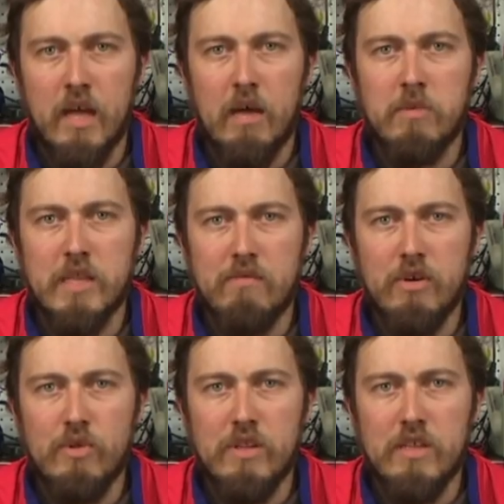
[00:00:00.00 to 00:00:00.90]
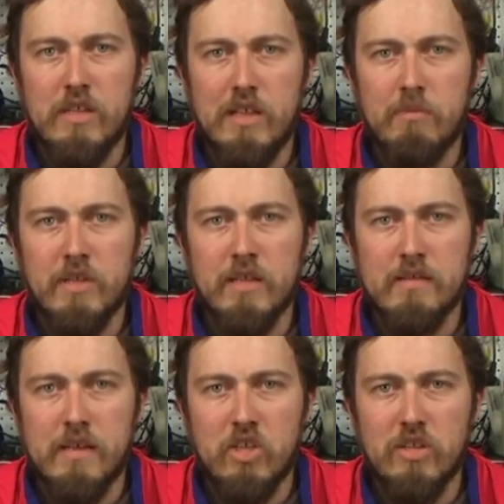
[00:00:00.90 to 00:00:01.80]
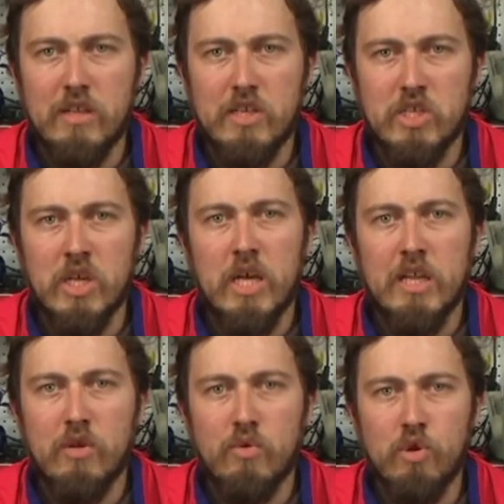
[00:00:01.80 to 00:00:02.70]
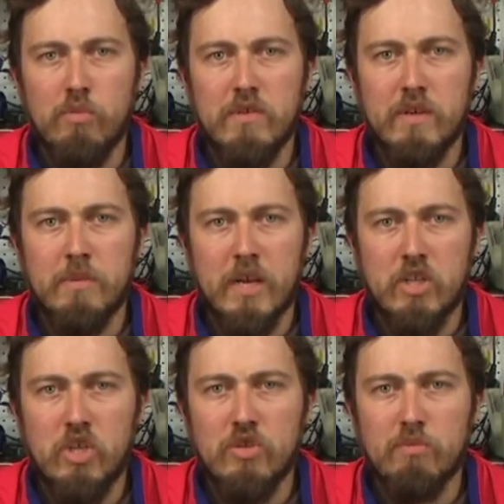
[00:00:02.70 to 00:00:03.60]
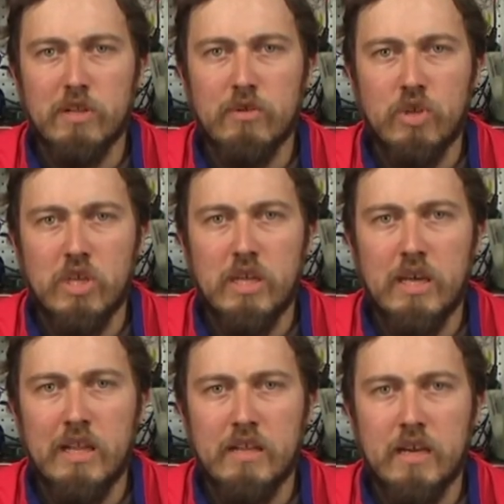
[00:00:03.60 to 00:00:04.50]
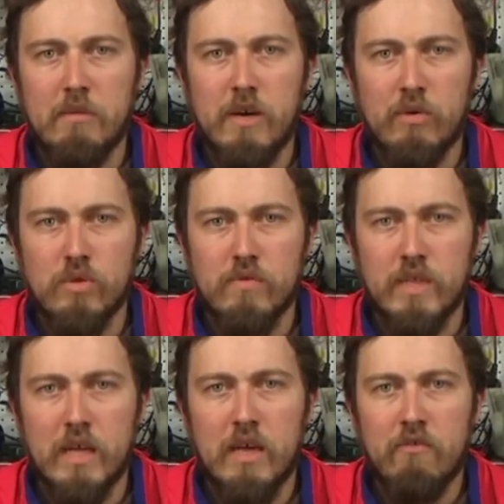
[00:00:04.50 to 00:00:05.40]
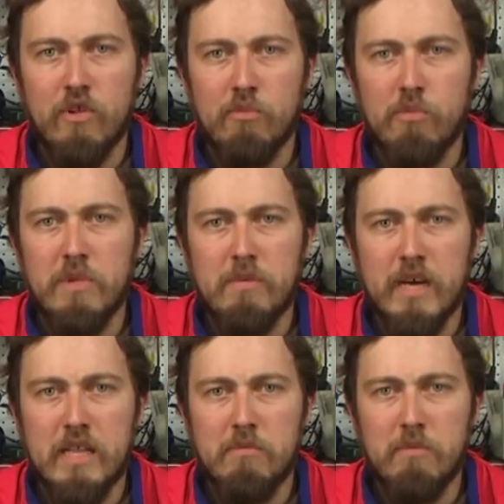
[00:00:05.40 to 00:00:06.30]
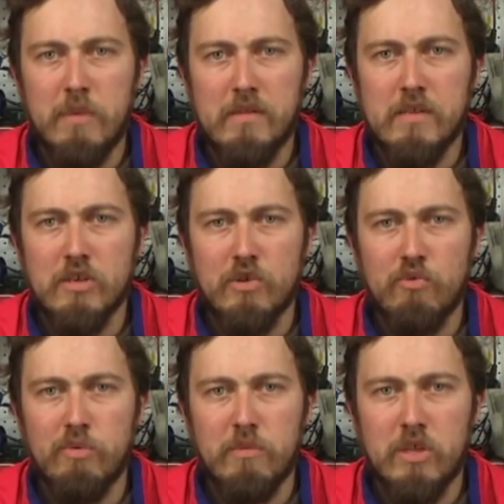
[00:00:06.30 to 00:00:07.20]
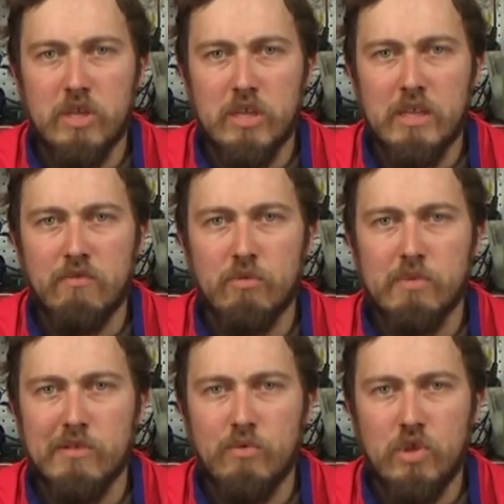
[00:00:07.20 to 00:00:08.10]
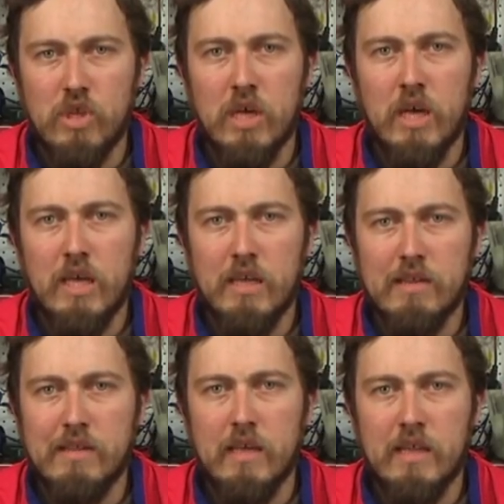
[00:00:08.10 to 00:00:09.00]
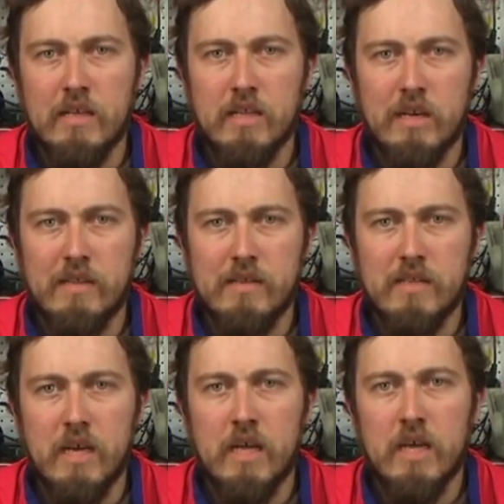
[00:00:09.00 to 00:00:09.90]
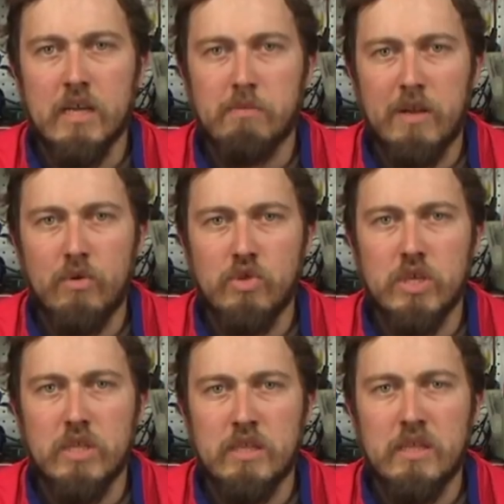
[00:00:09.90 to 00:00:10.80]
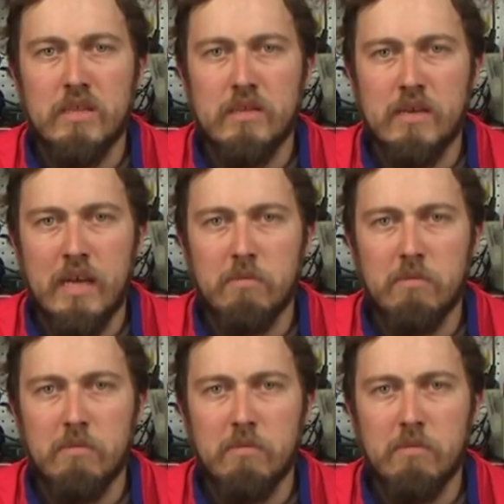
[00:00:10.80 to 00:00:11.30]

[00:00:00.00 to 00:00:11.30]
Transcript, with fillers: Extension cords are designed solely for a convenient and efficient connection of electrical equipment in the required place of a room. They are used in cases when a wall outlet is too far from the device.